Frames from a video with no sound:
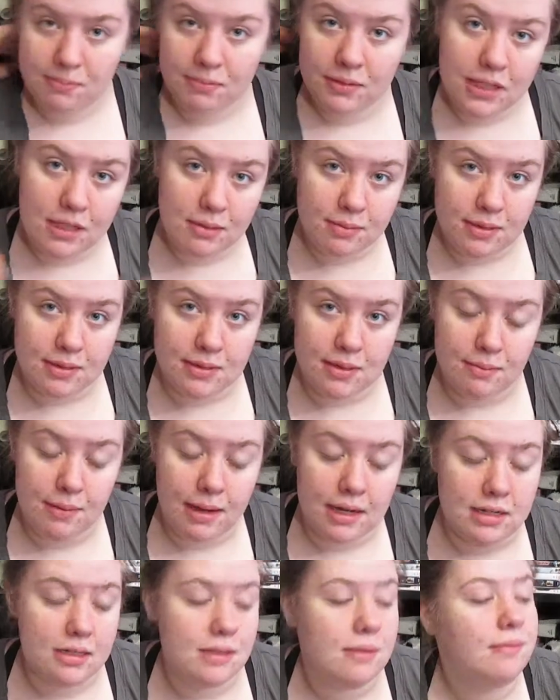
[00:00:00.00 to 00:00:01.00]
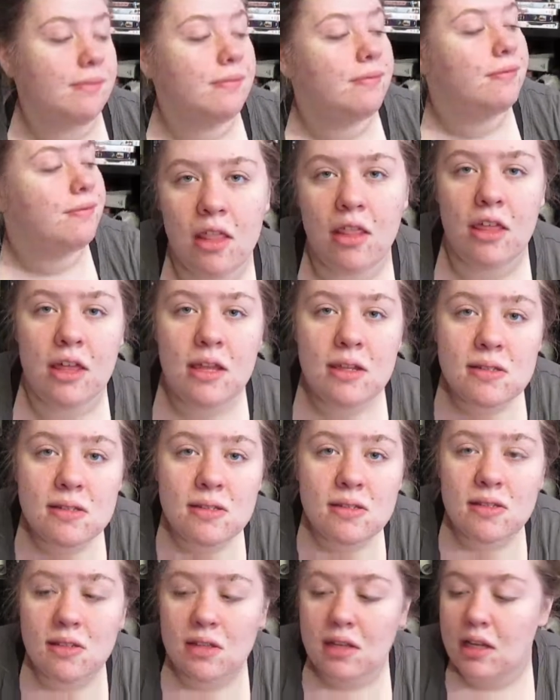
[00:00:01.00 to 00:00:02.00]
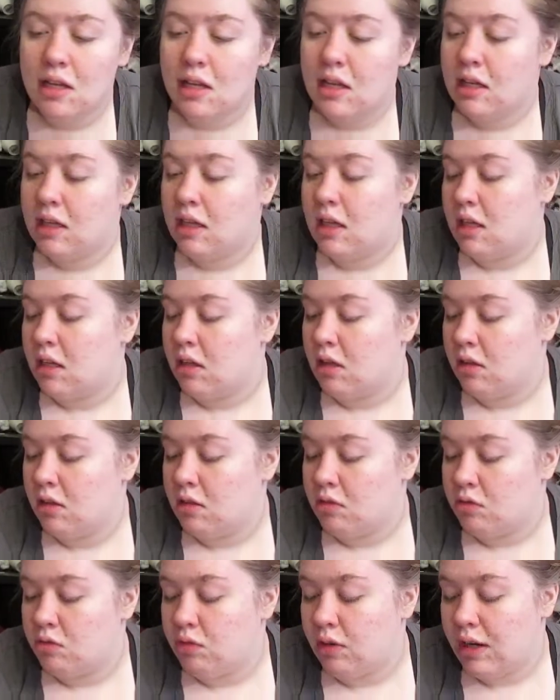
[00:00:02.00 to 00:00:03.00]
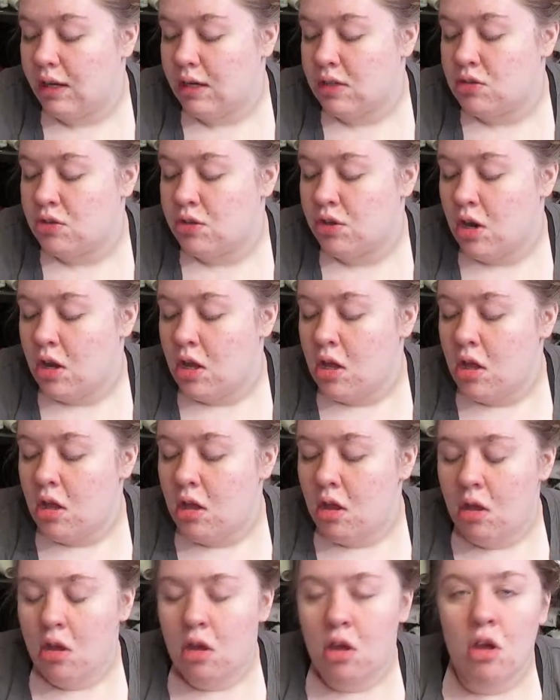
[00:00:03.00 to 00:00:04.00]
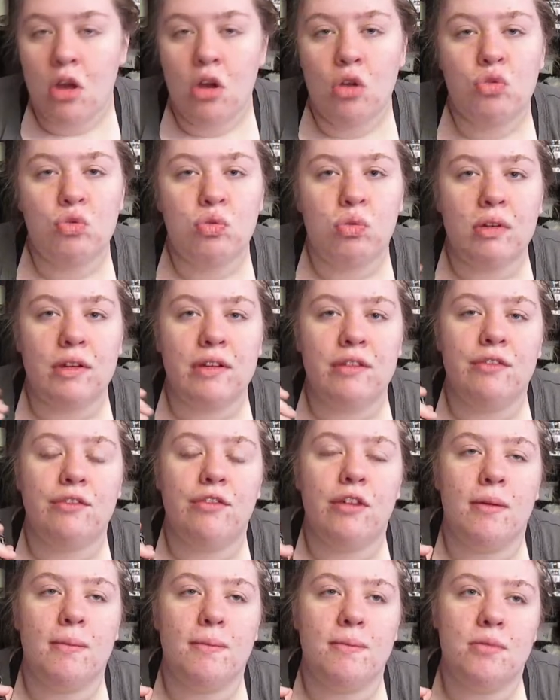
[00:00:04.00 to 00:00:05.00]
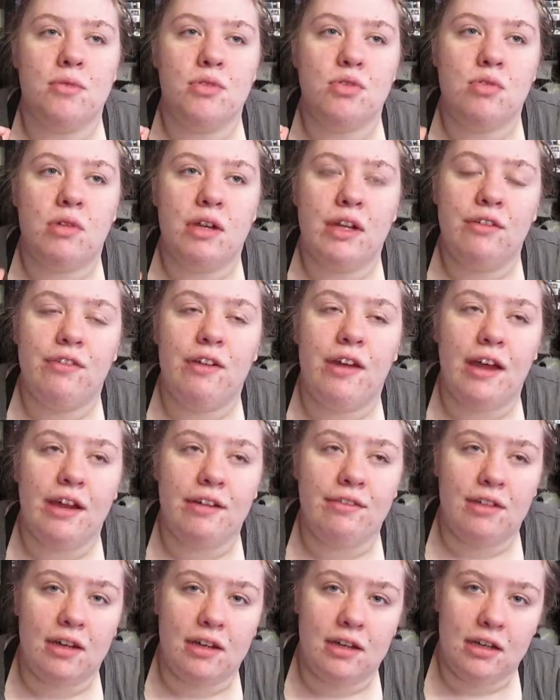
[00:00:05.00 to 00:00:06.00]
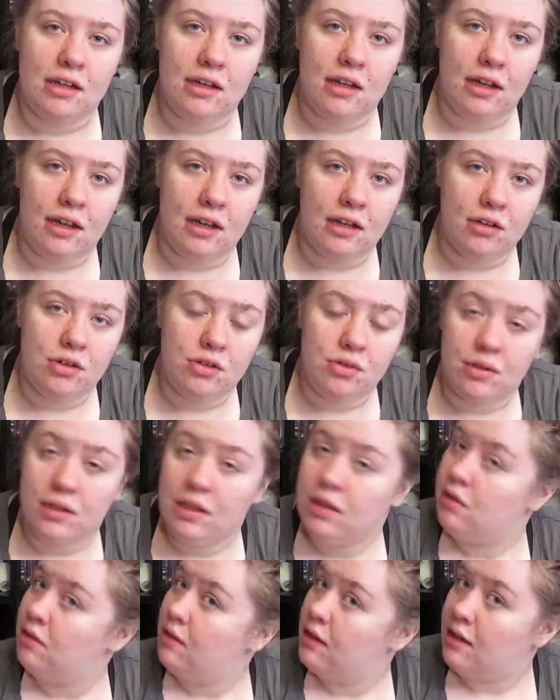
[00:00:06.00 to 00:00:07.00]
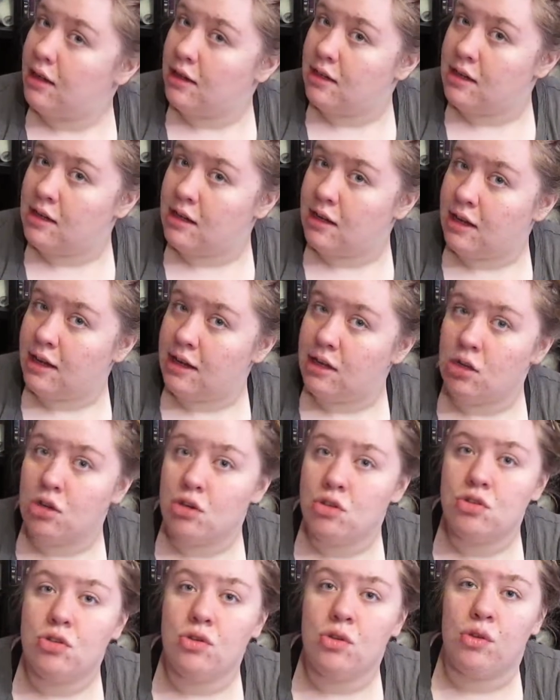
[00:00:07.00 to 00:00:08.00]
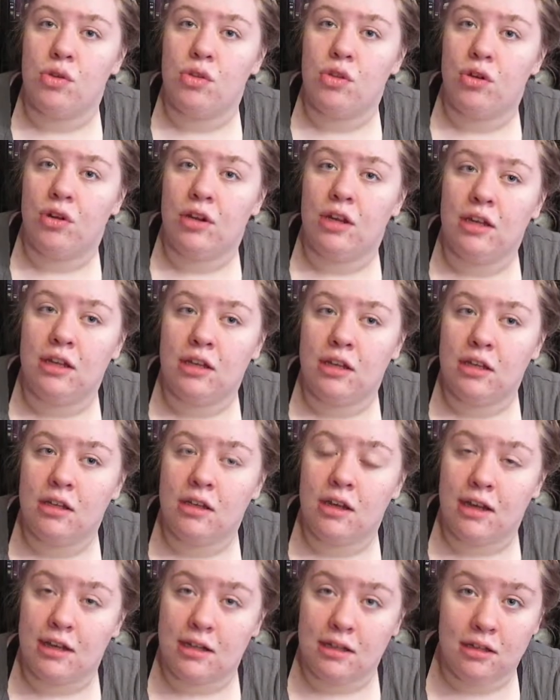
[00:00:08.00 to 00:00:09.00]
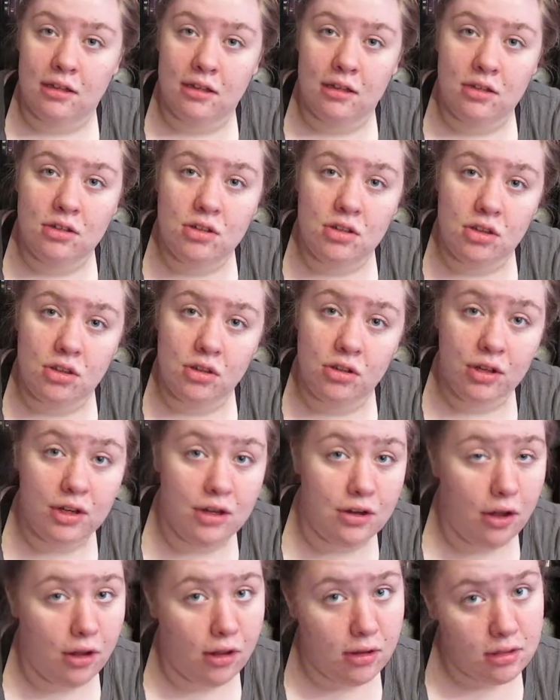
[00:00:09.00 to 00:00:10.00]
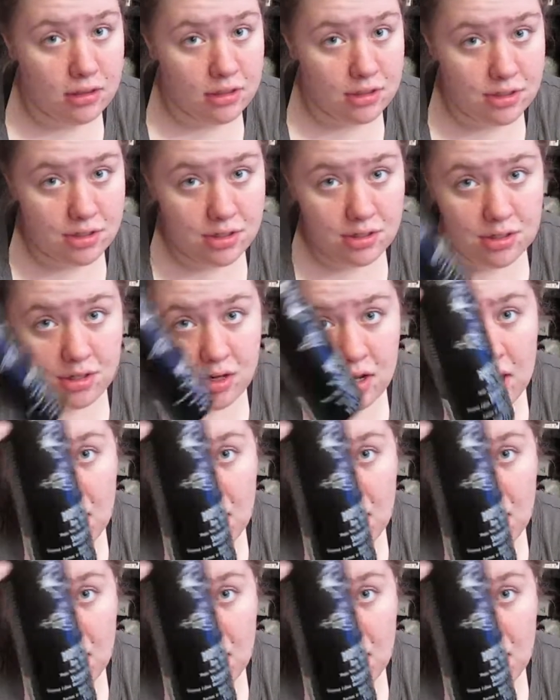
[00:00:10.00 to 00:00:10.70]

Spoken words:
keep this in mind. This can range from $25.99 or $23.99 to $30.